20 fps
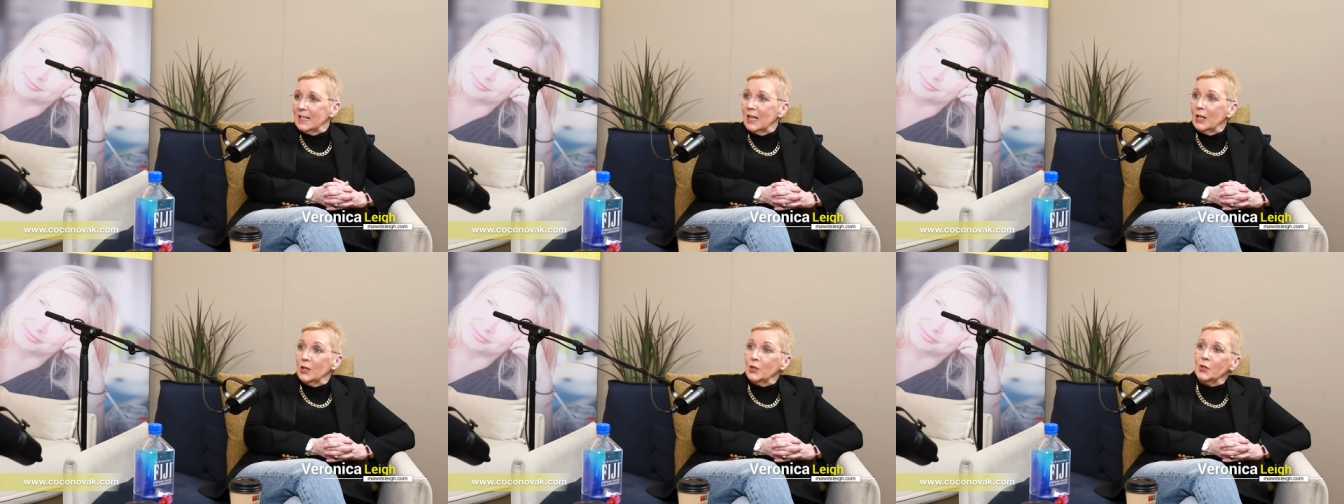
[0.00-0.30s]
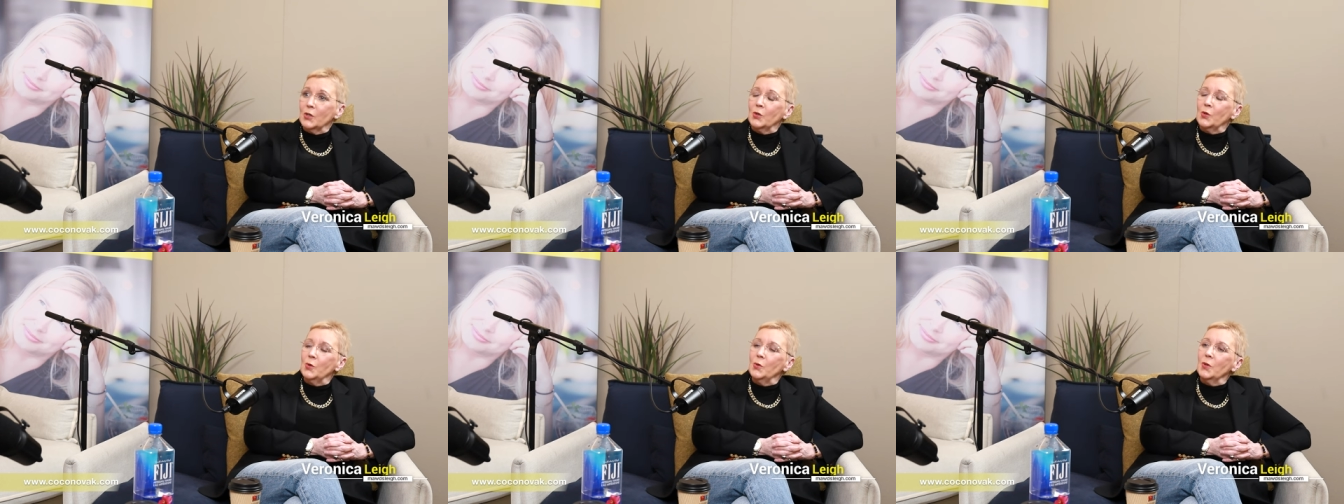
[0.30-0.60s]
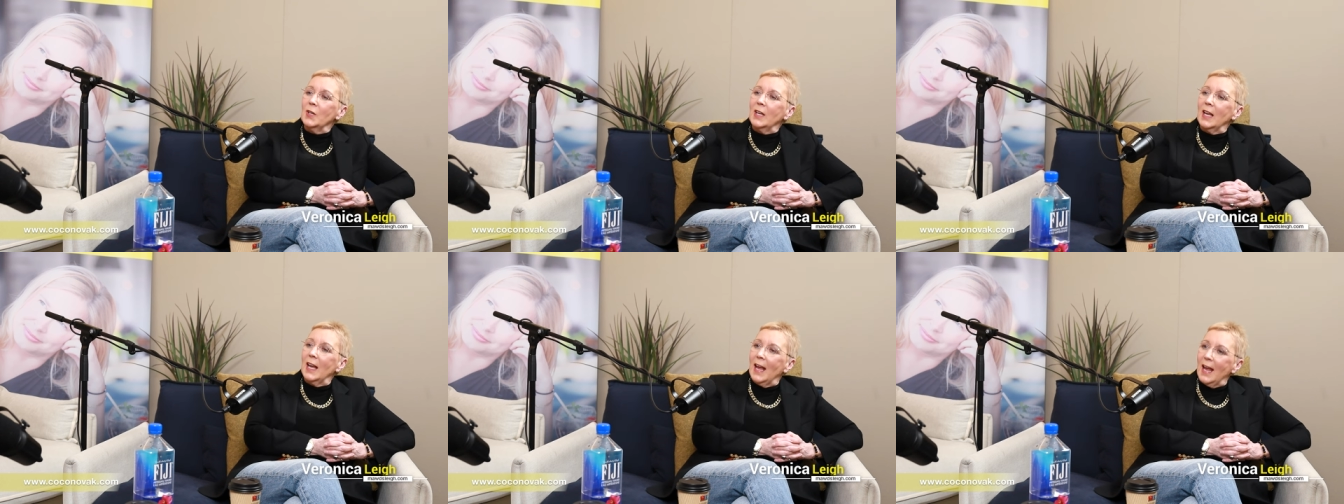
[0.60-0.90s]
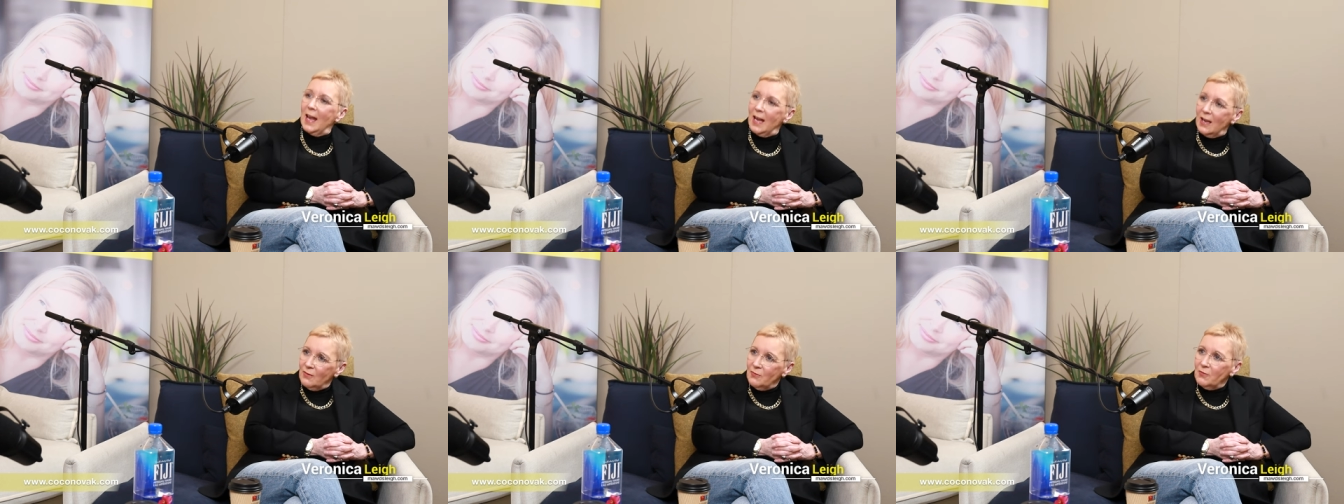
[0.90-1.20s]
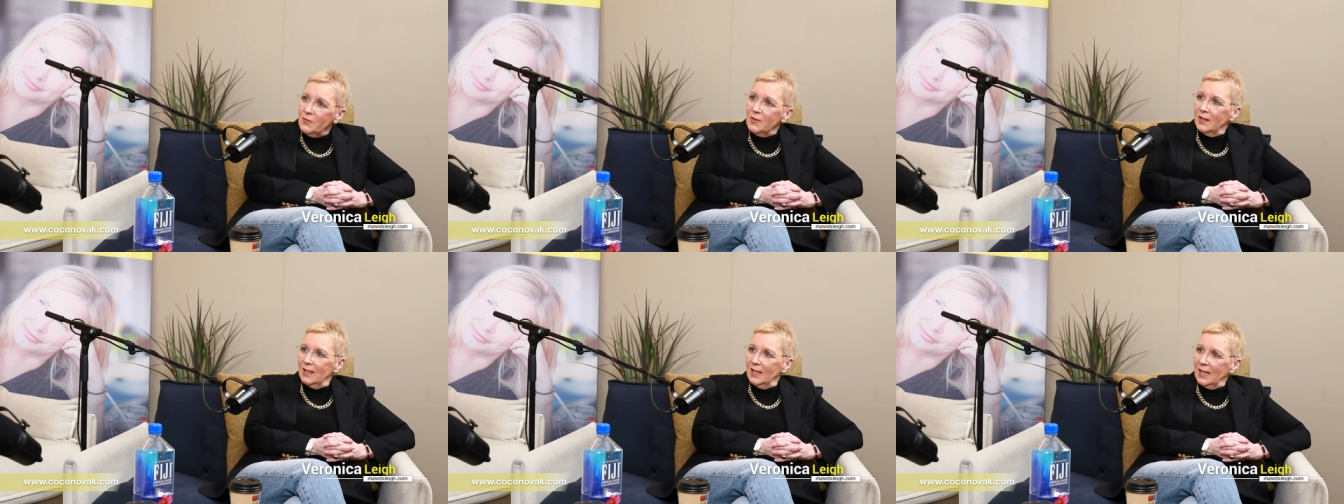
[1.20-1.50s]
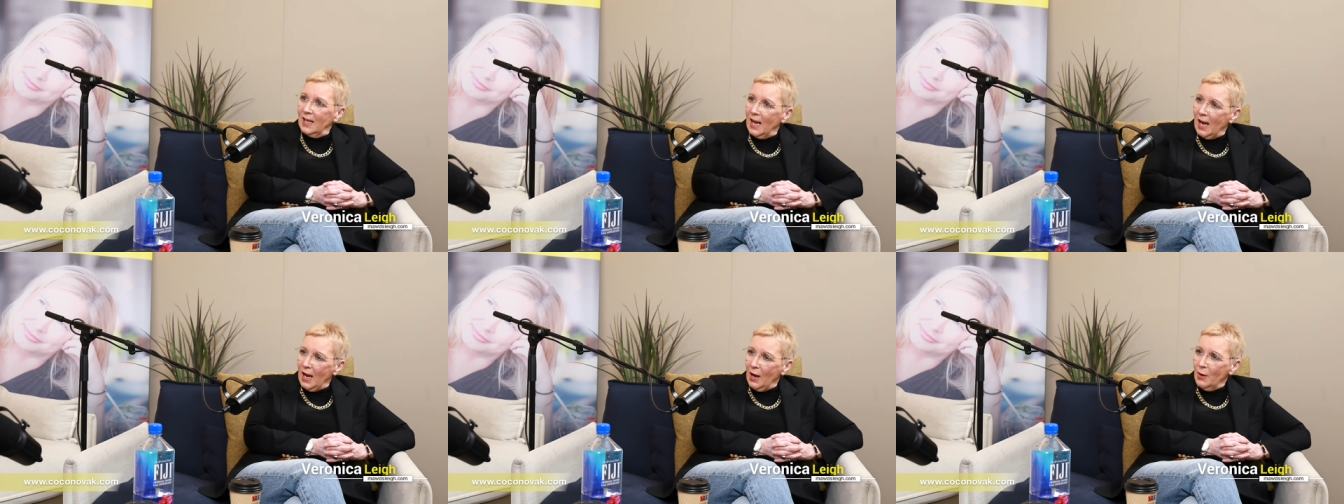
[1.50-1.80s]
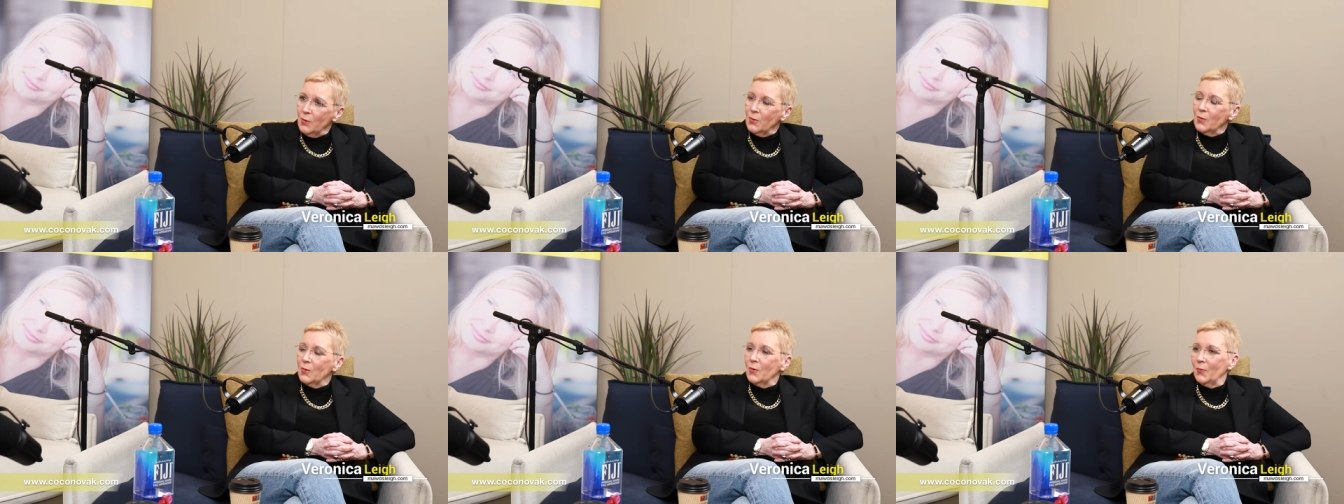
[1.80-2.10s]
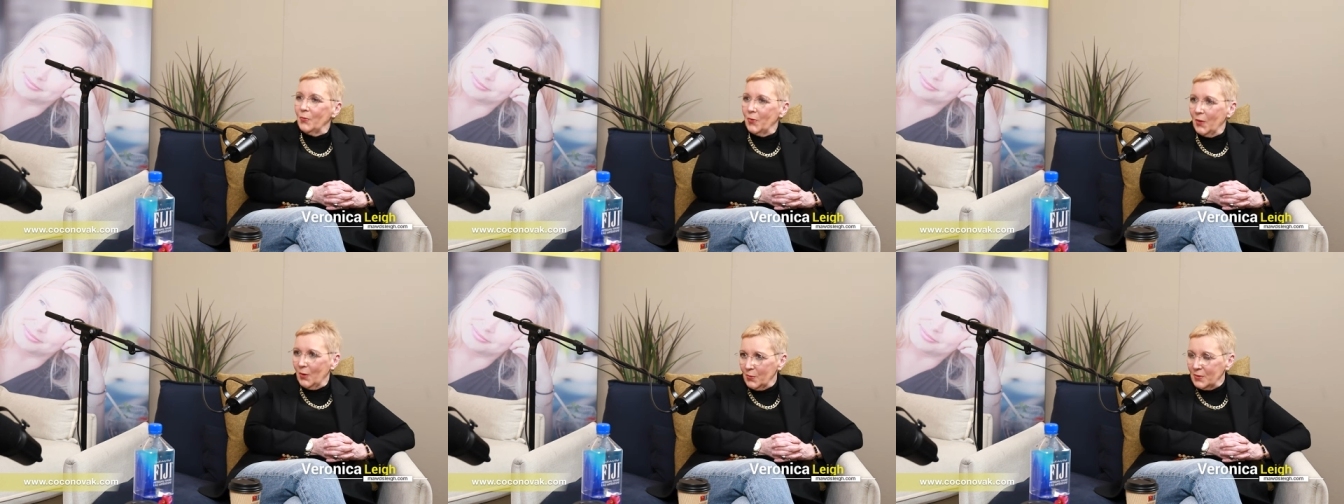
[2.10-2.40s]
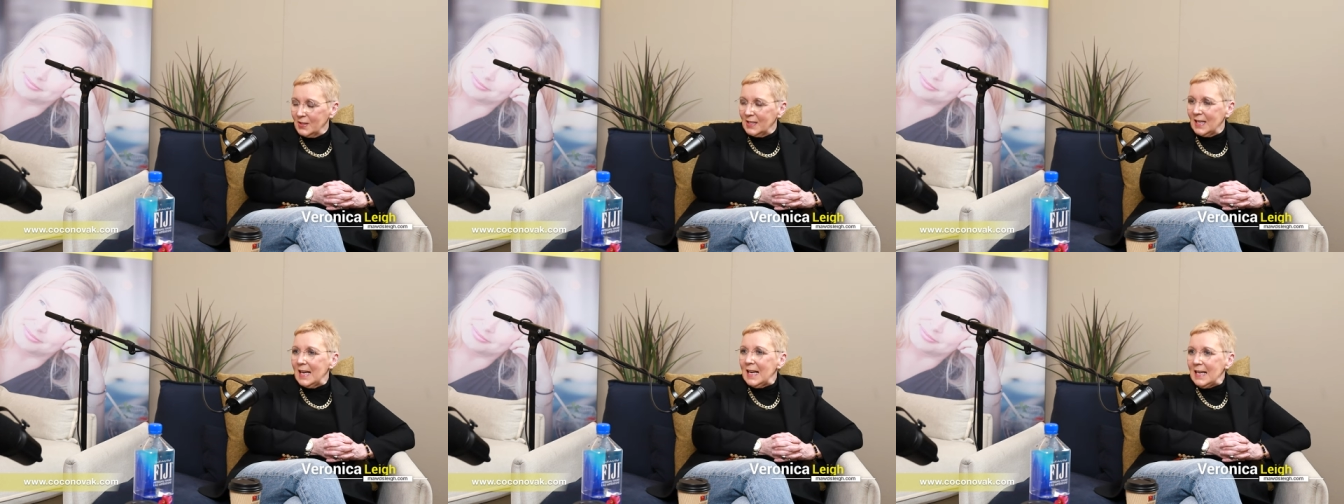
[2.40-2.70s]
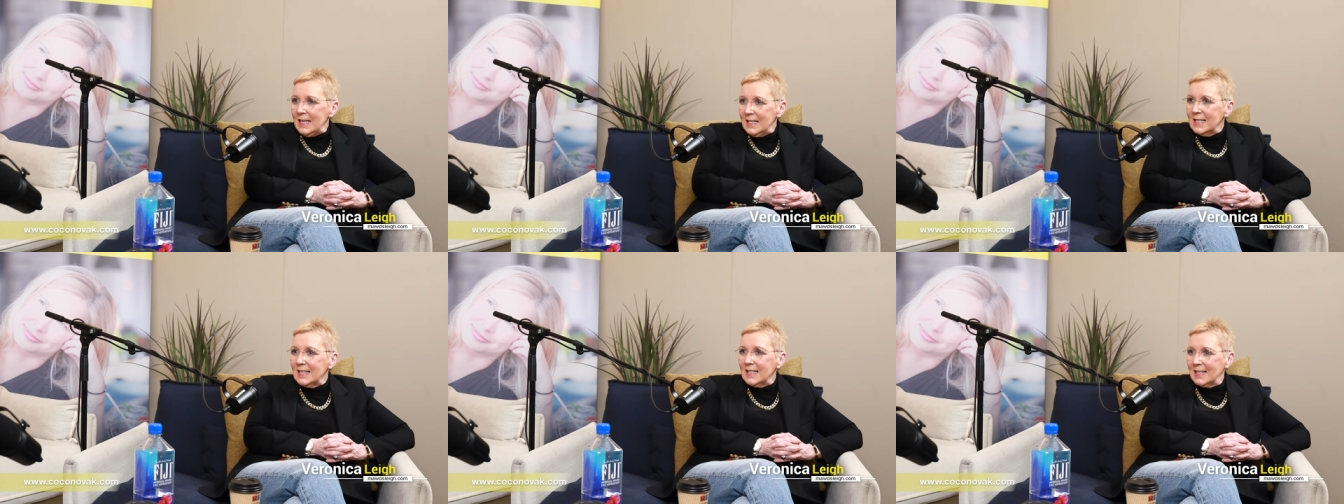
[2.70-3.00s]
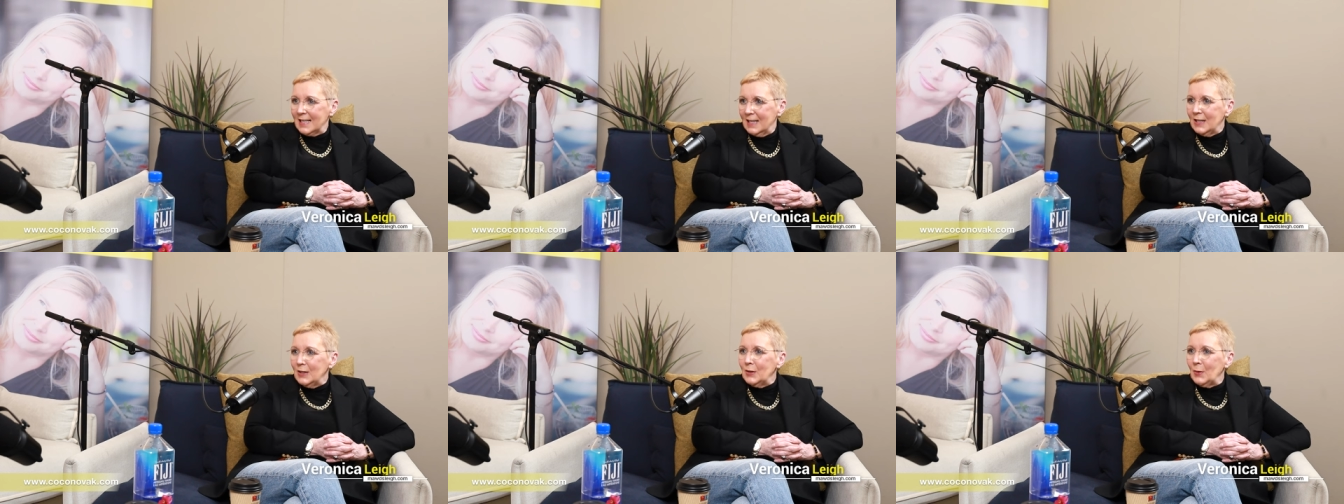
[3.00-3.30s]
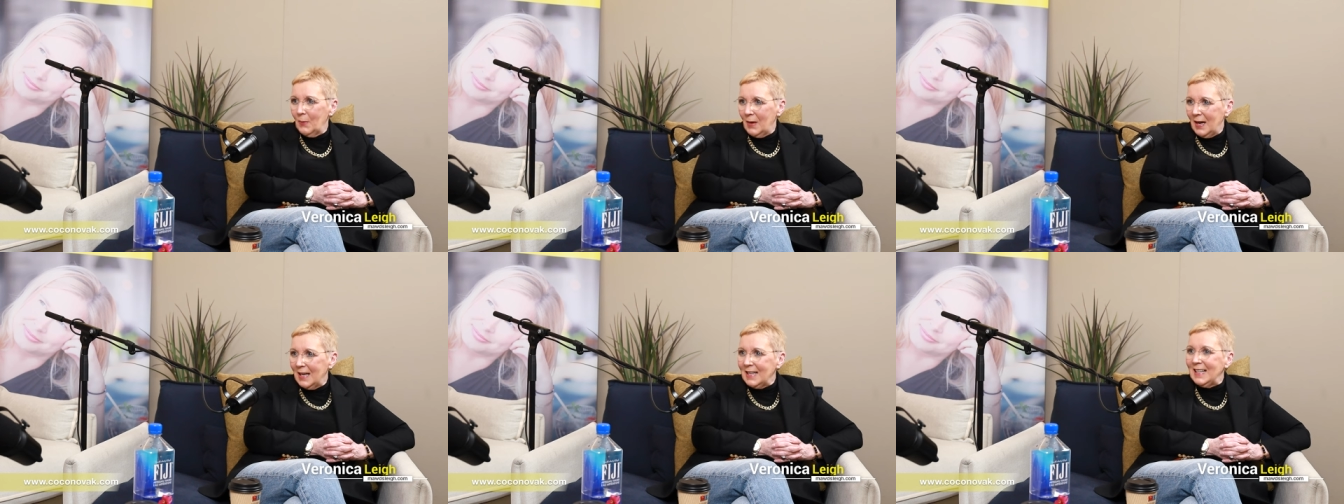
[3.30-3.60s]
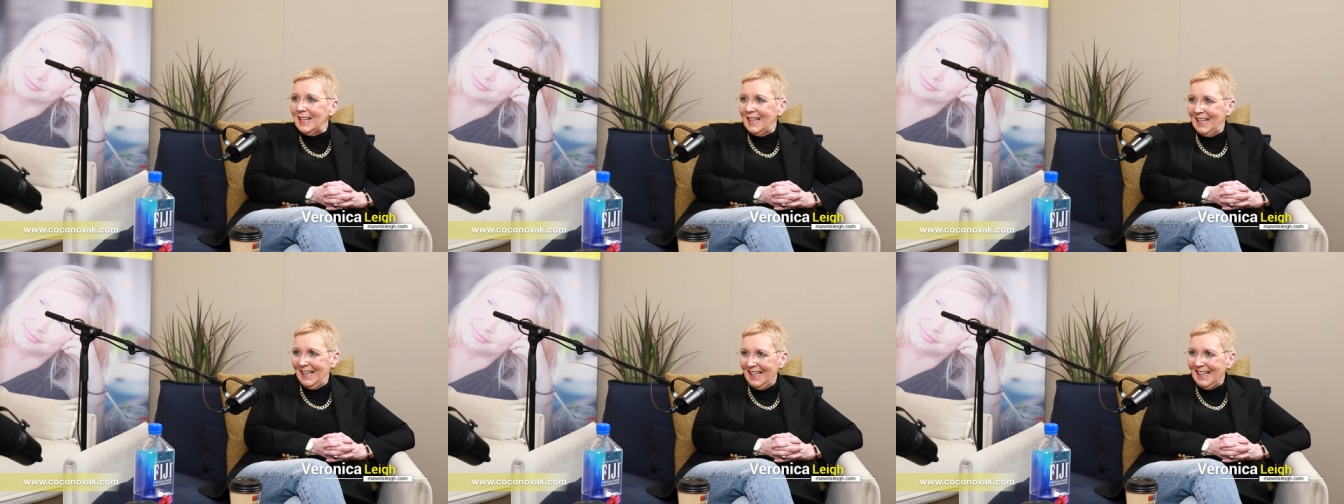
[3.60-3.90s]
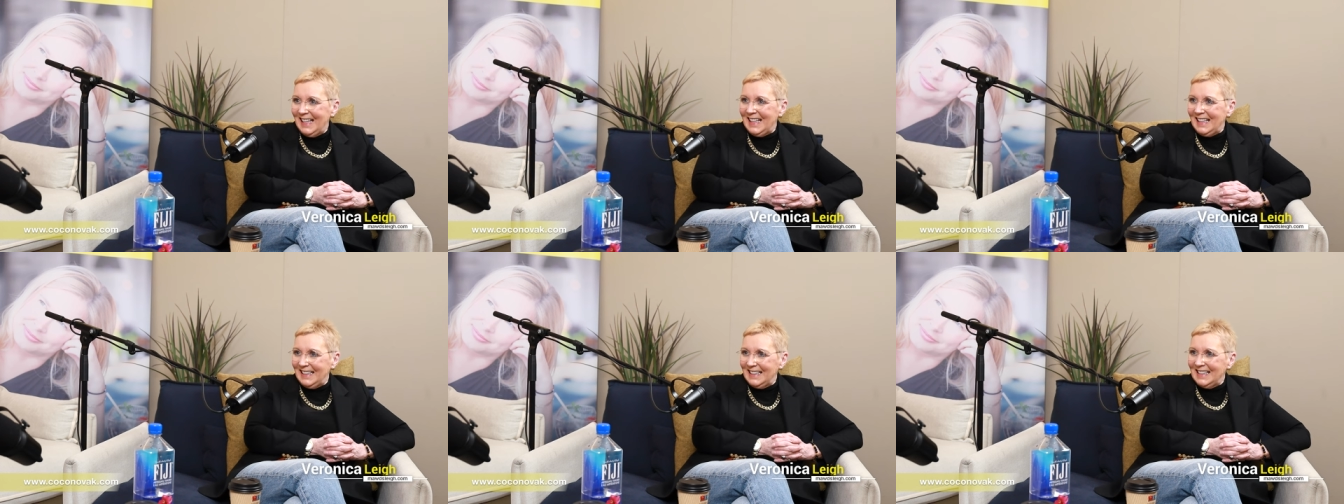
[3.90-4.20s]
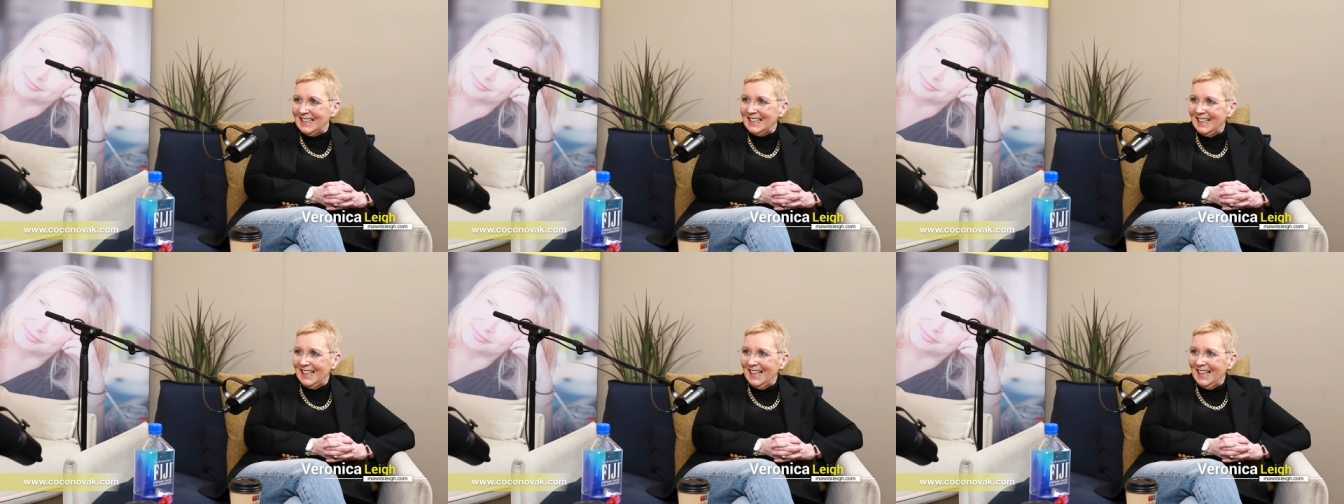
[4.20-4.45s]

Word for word: and she took everything out that was inside my head,